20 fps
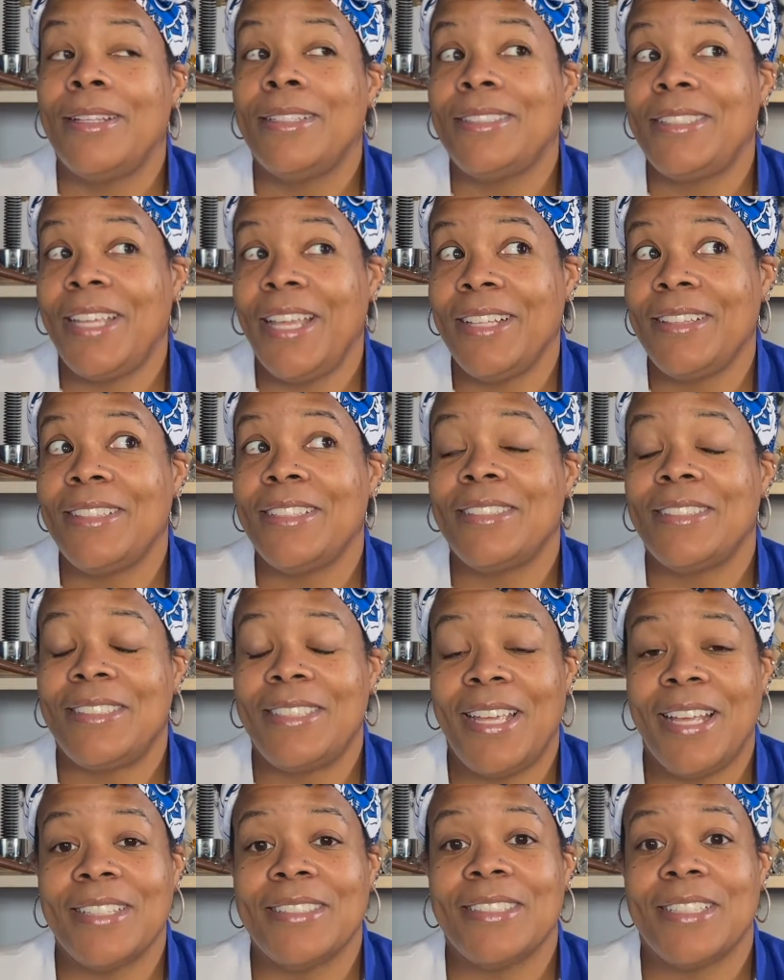take this
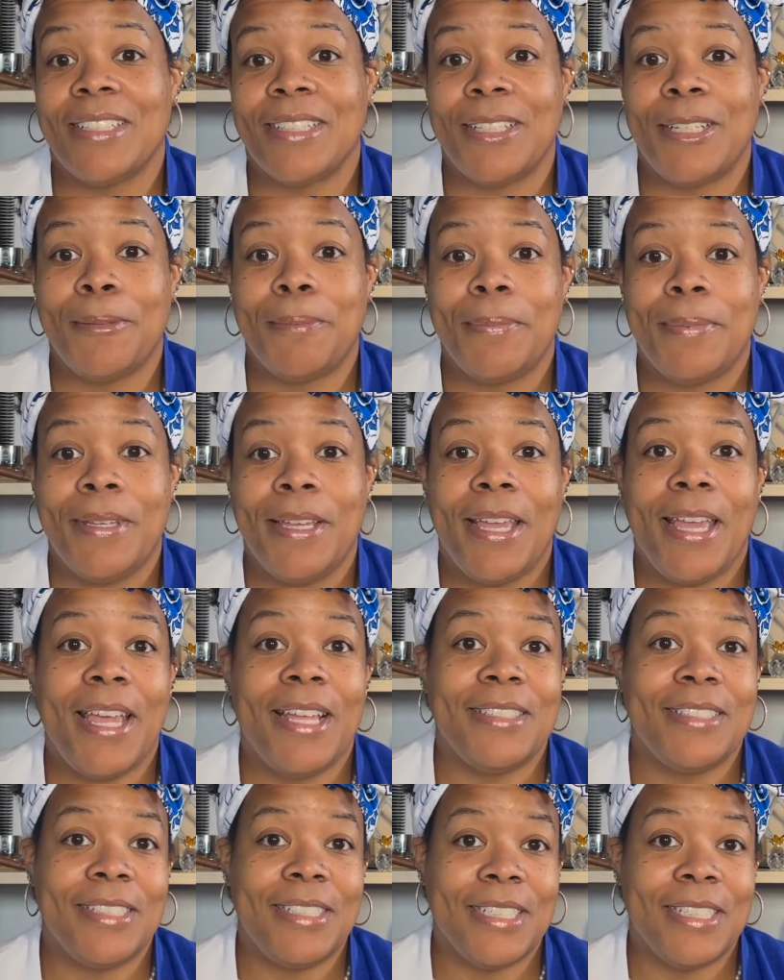next clip as an